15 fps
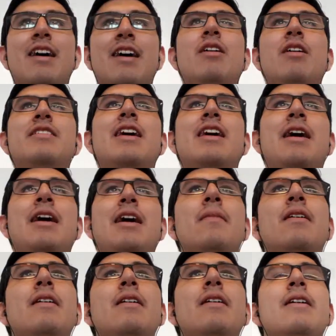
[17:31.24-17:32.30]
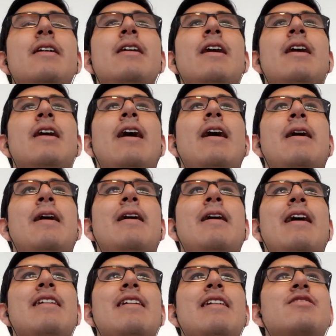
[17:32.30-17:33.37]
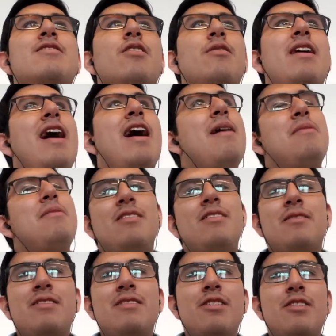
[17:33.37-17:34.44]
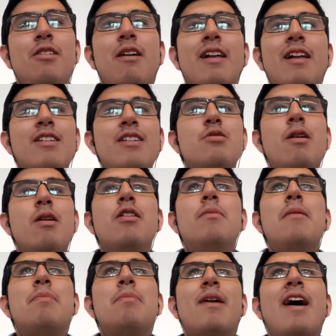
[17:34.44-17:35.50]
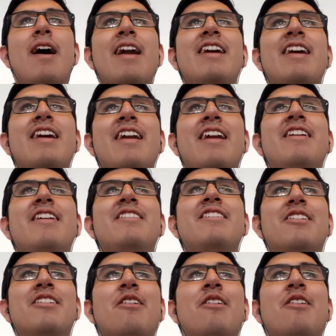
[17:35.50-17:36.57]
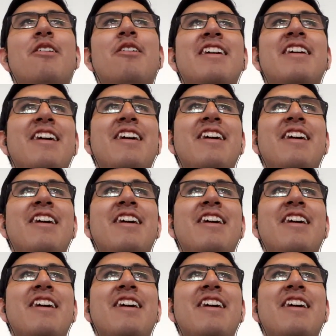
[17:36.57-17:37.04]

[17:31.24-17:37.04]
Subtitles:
time. And so, yeah, I mean, I'll swallow my pride. I get it. I